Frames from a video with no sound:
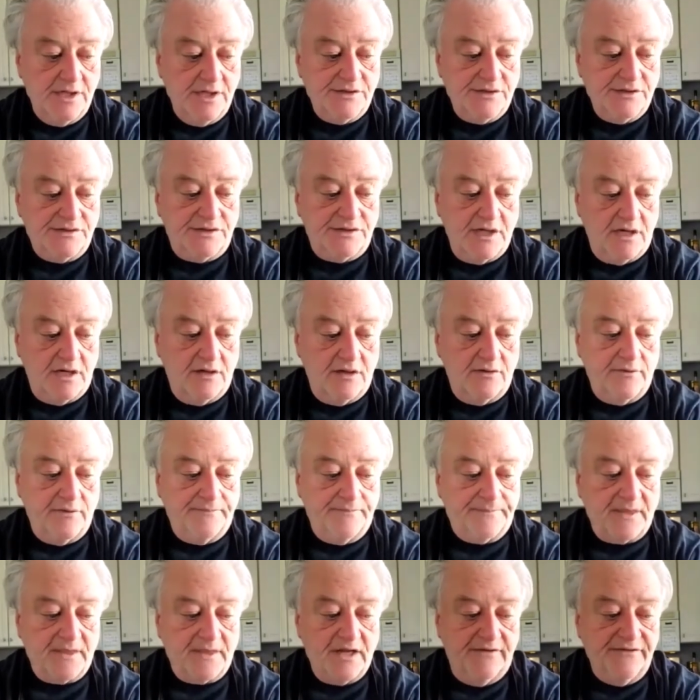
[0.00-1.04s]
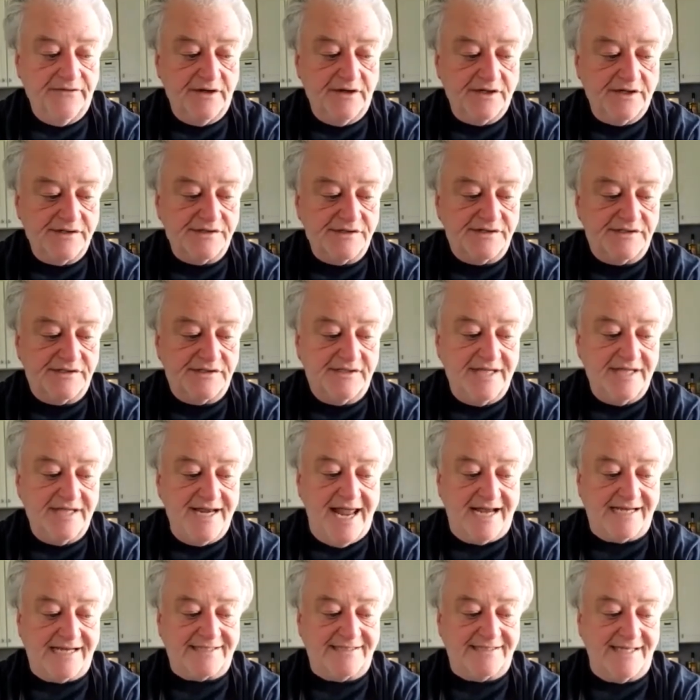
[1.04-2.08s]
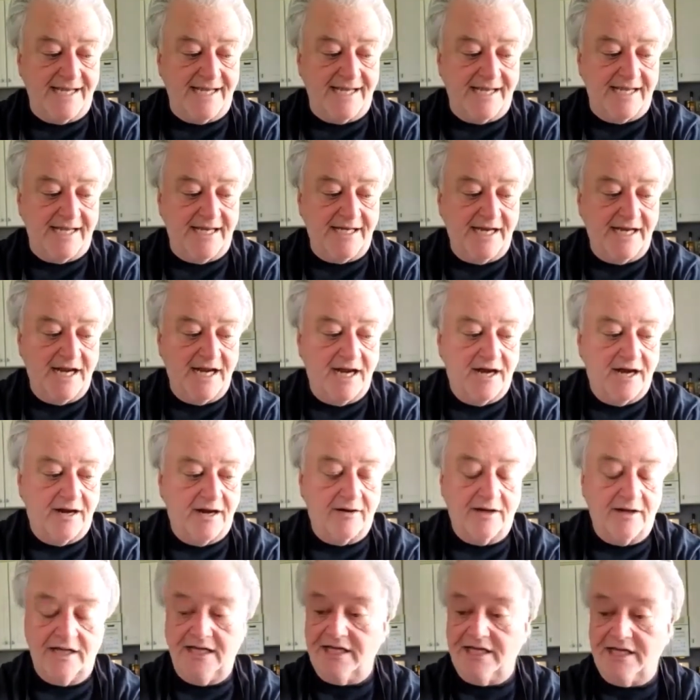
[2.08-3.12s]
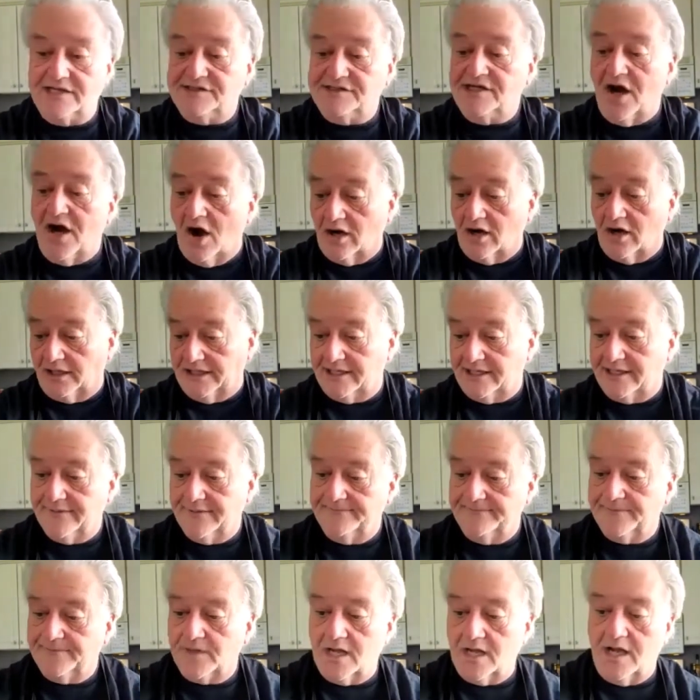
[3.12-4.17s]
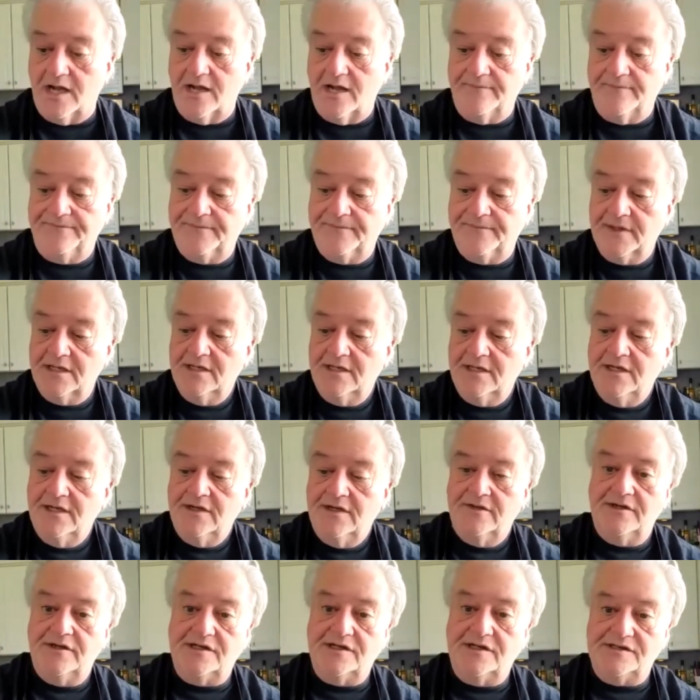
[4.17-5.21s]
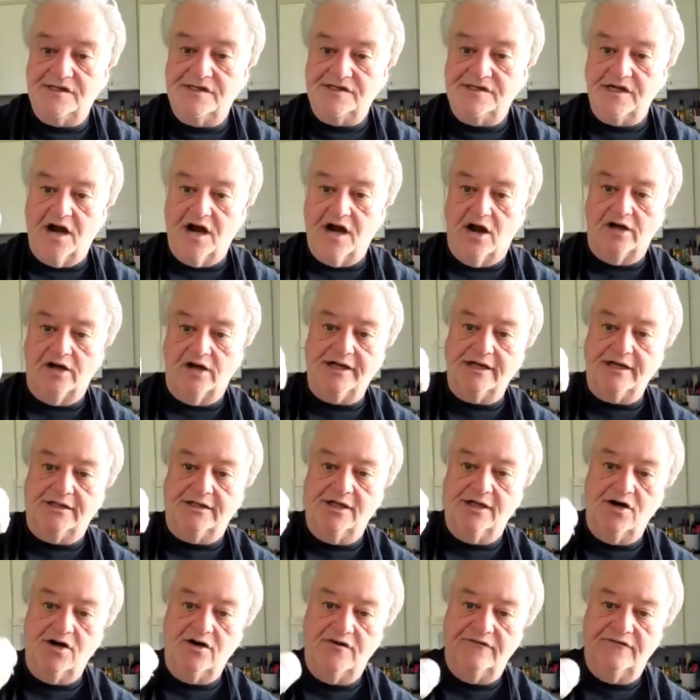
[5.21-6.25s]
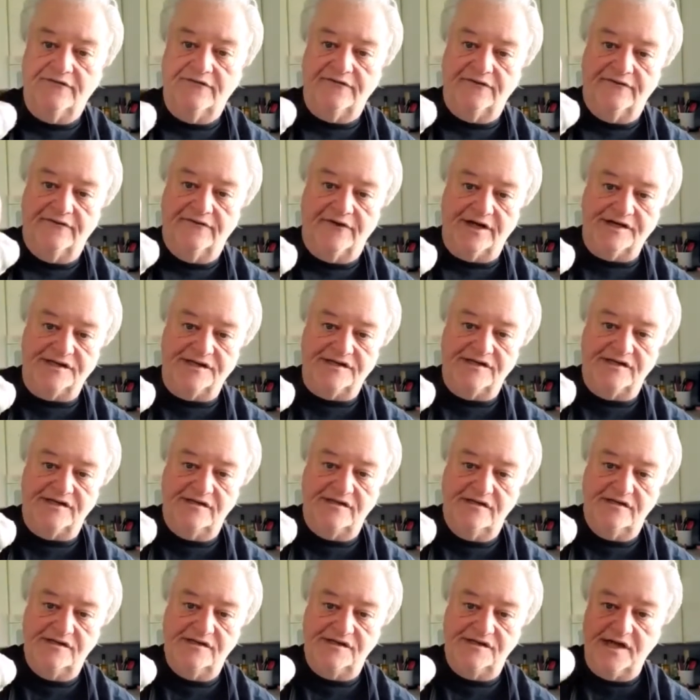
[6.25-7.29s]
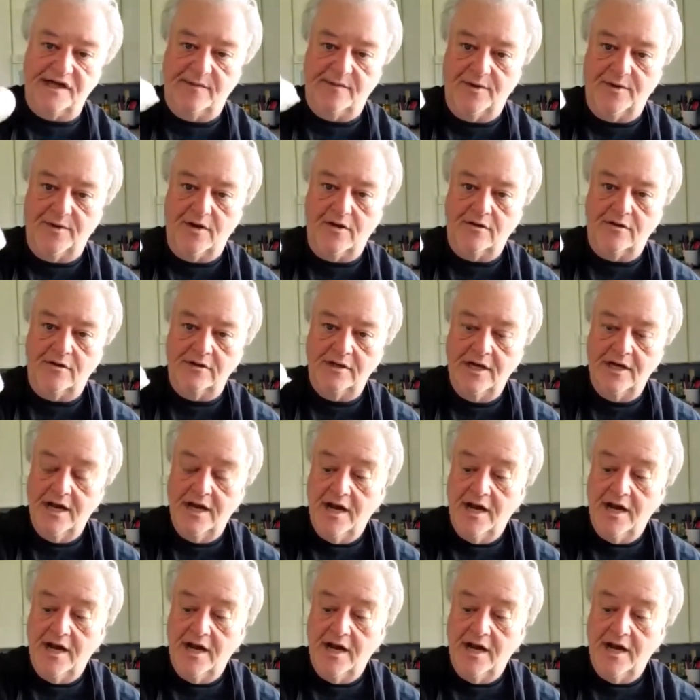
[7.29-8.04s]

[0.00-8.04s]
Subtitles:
So there's the next thing in here is garlic. This is a garlic clove, very simple.